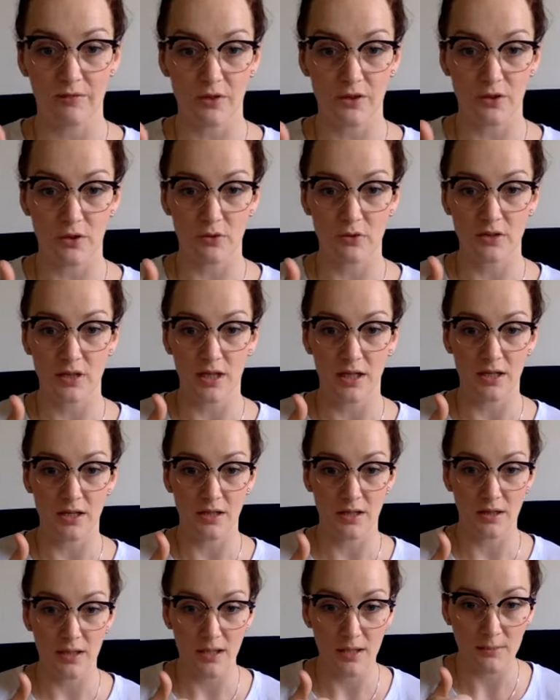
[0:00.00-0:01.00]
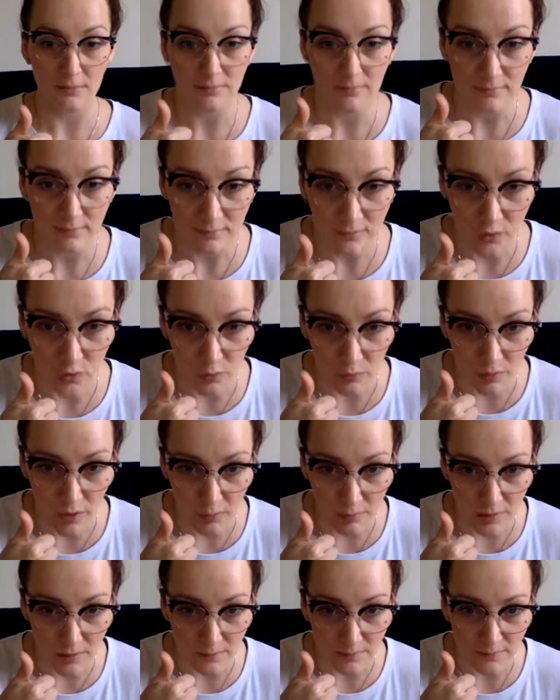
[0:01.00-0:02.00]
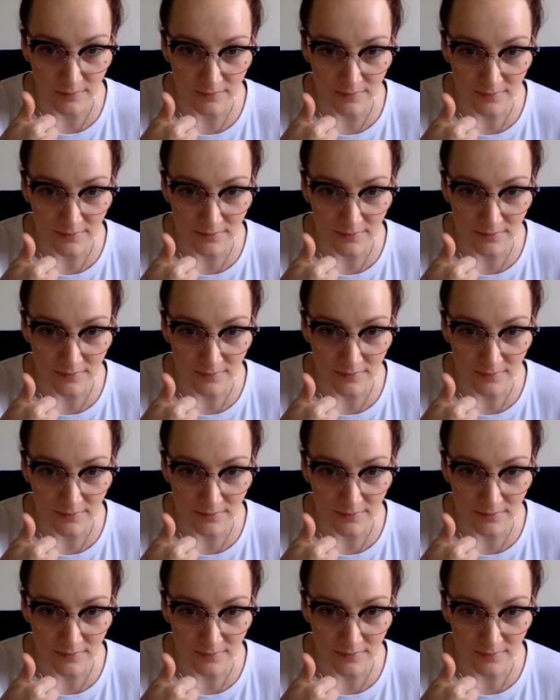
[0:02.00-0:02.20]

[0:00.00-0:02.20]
I don't hear anything, no problem.